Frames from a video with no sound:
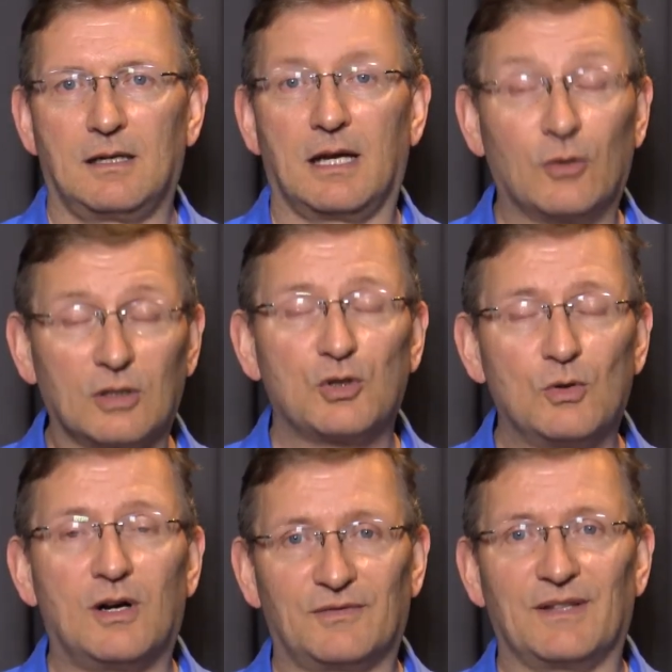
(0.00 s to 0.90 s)
And all
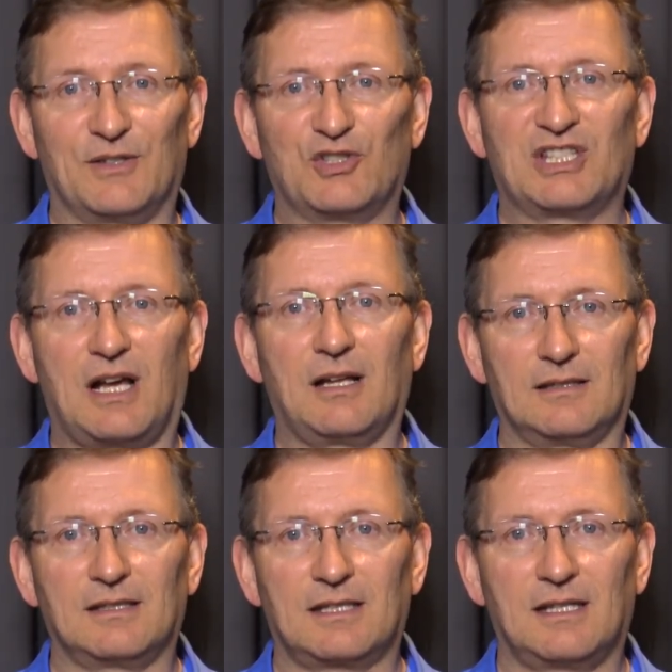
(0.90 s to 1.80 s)
too often, there's
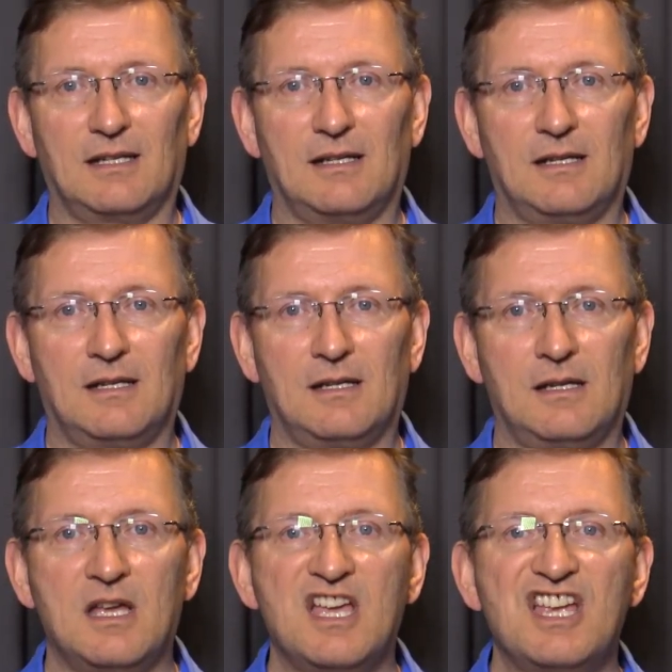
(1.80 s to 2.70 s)
silence.
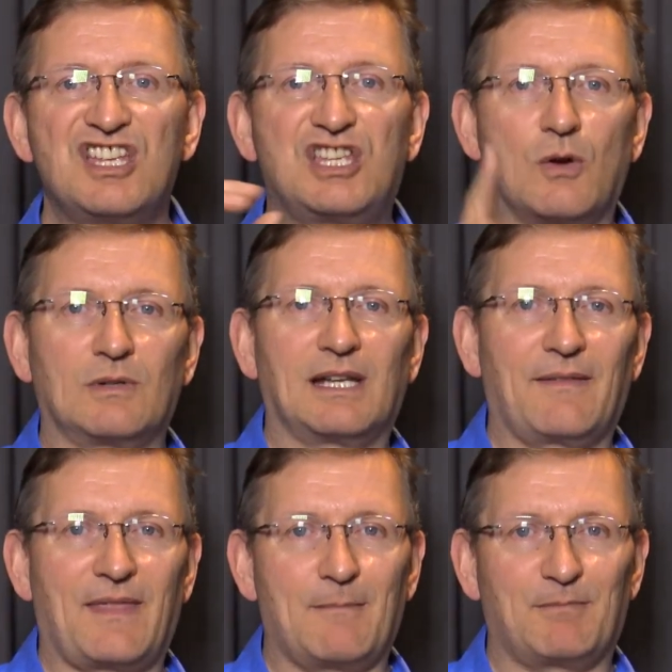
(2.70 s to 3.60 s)
Don't
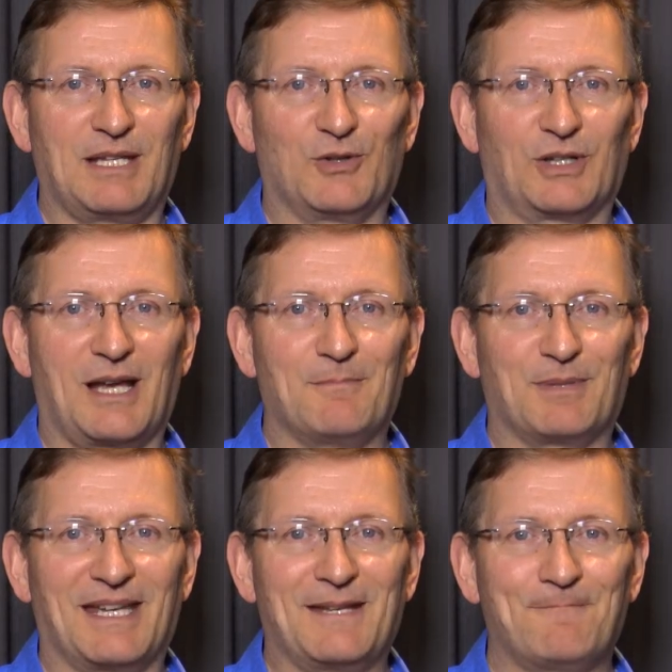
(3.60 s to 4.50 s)
let that be your
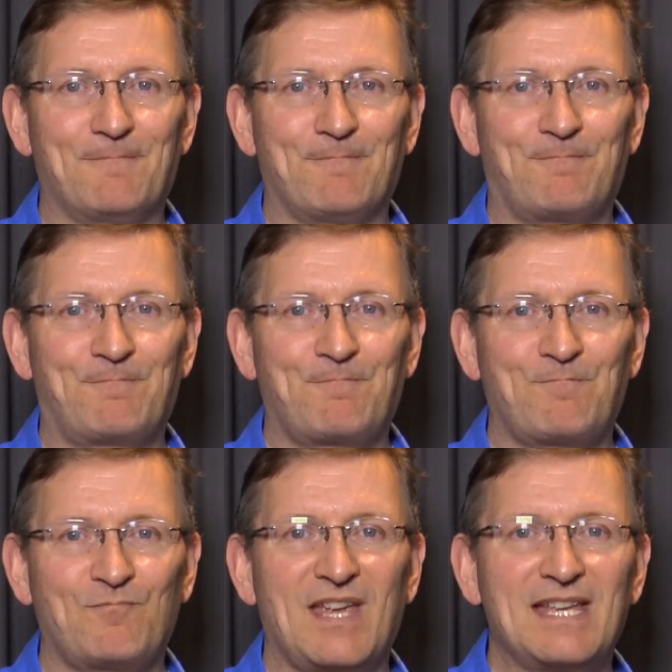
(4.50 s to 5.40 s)
company.
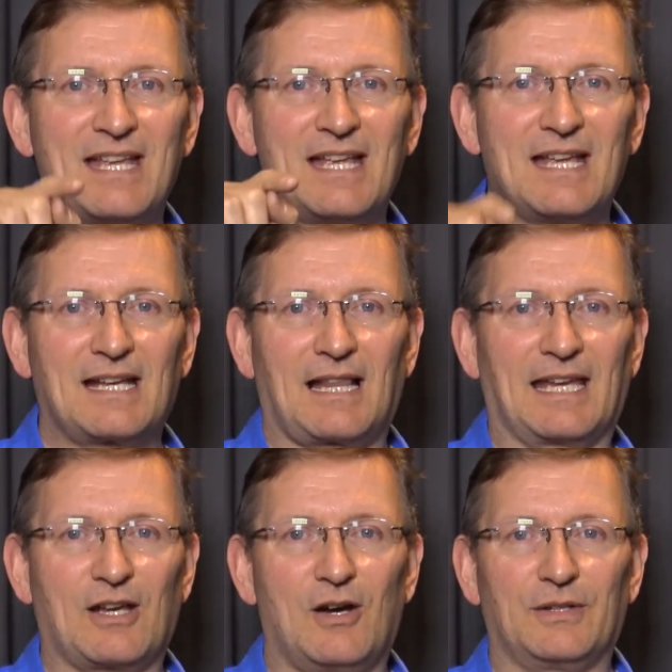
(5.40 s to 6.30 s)

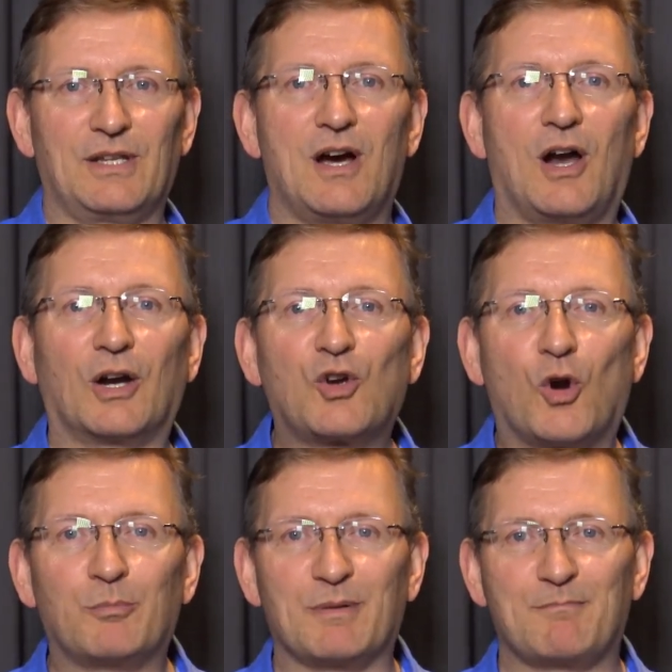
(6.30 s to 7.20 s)
Click on our
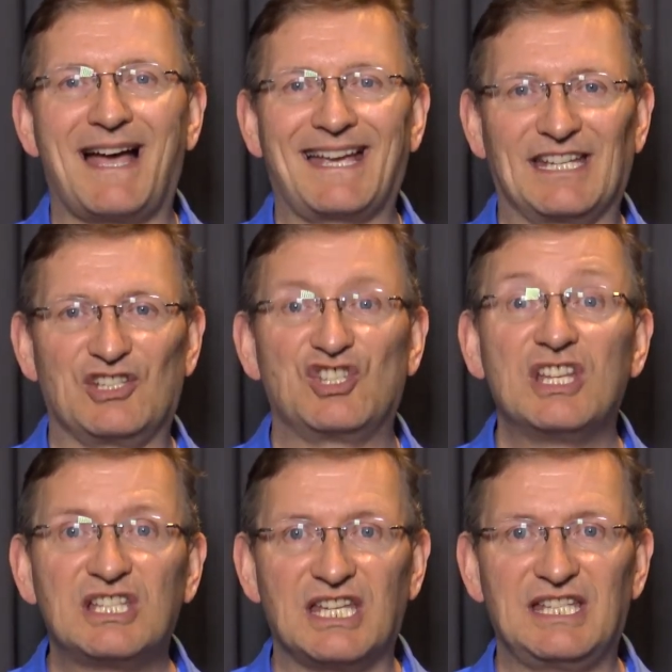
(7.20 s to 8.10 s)
corporate
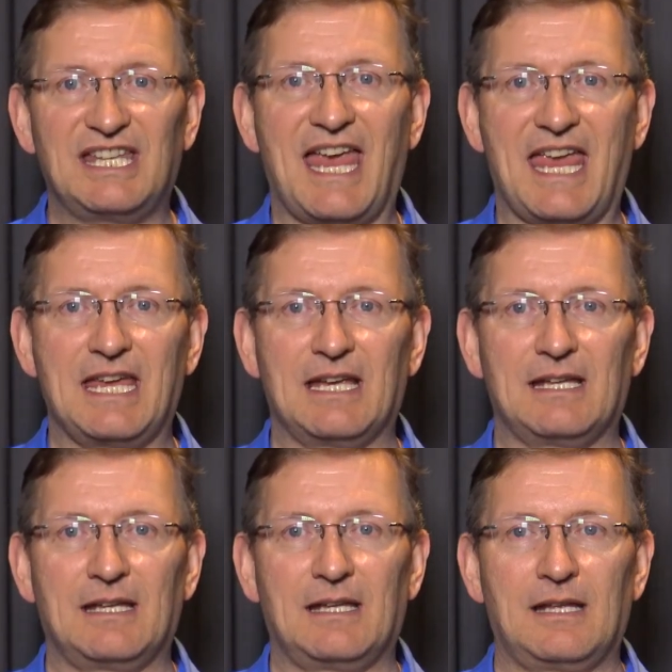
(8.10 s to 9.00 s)
package today
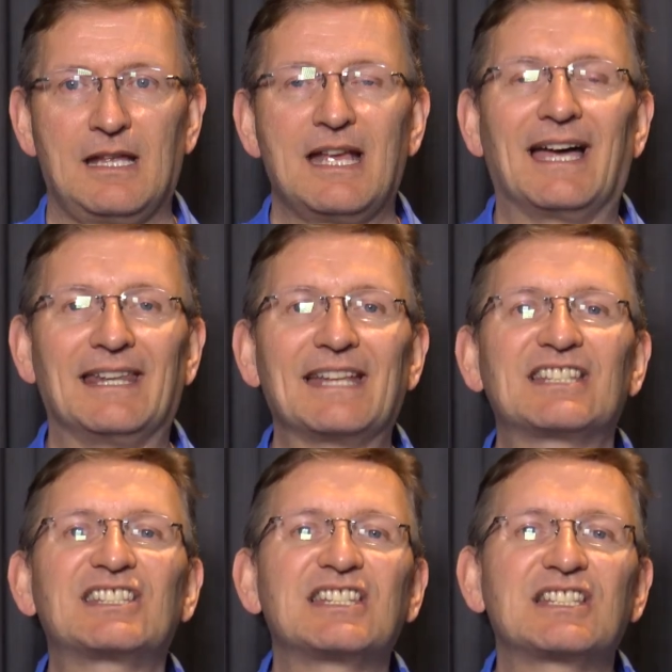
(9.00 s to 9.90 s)
and
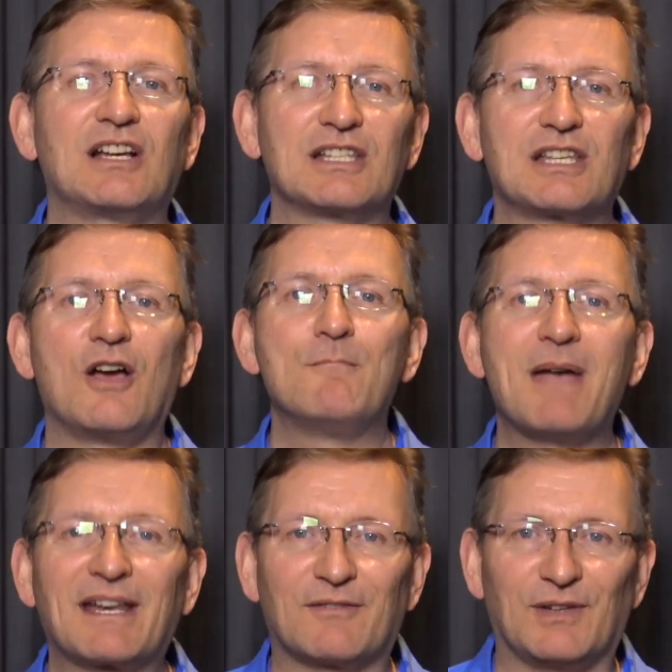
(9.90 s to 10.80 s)
let's discuss how
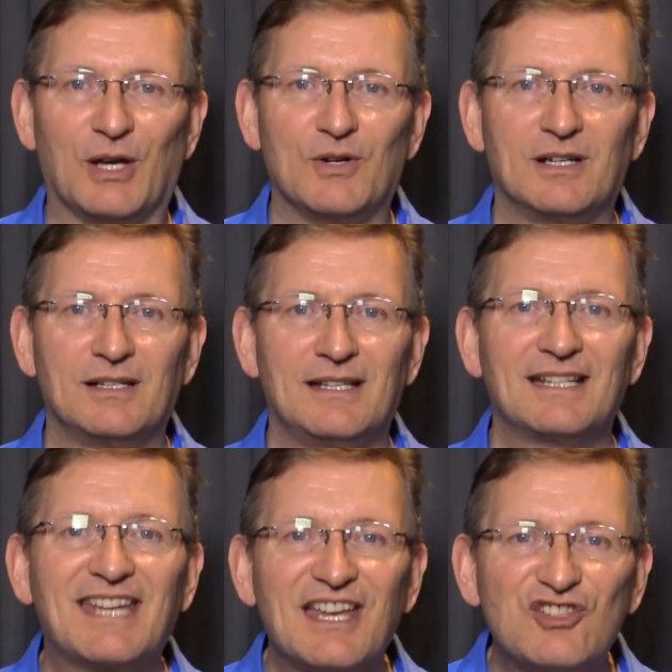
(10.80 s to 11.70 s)
Mettāflow
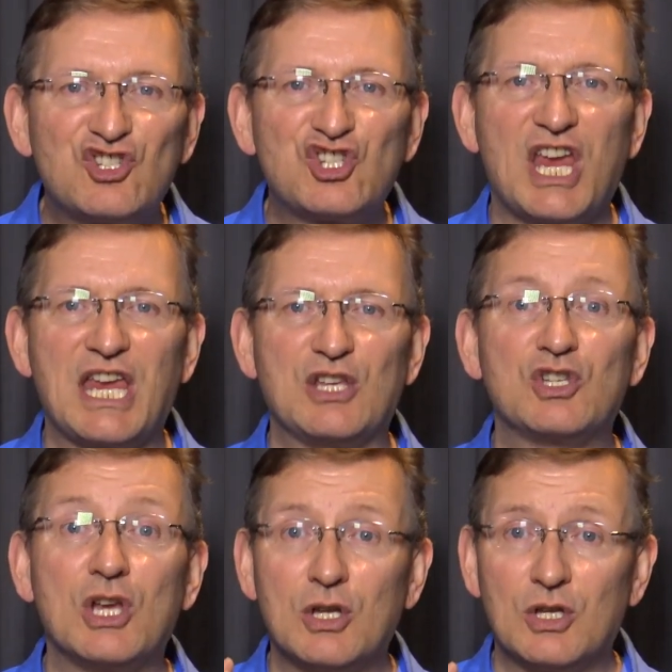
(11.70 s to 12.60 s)
can
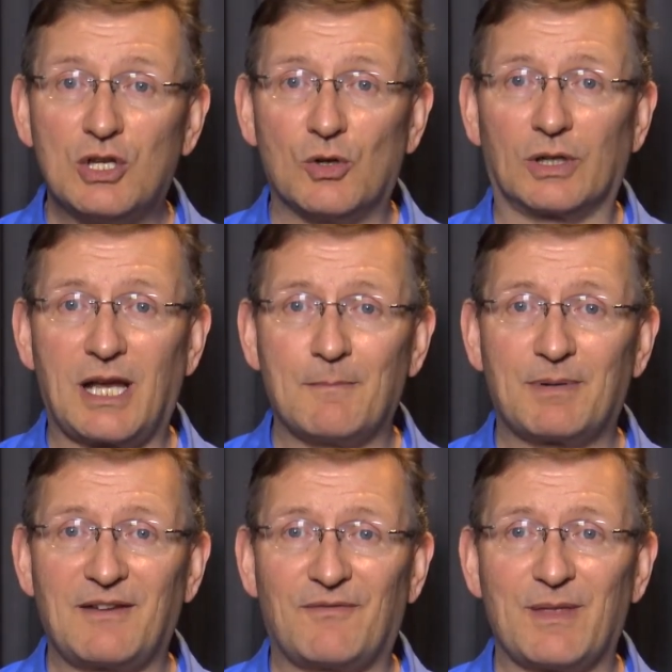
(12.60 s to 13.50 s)
change your
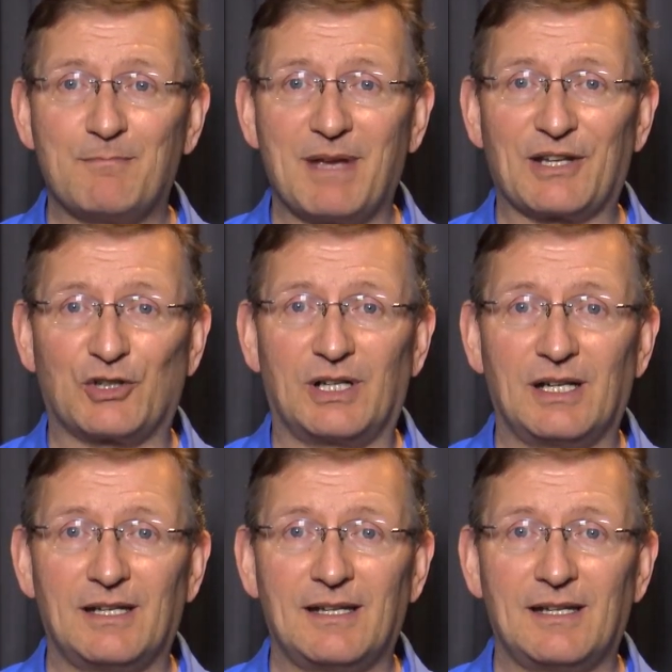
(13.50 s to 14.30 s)
company for the better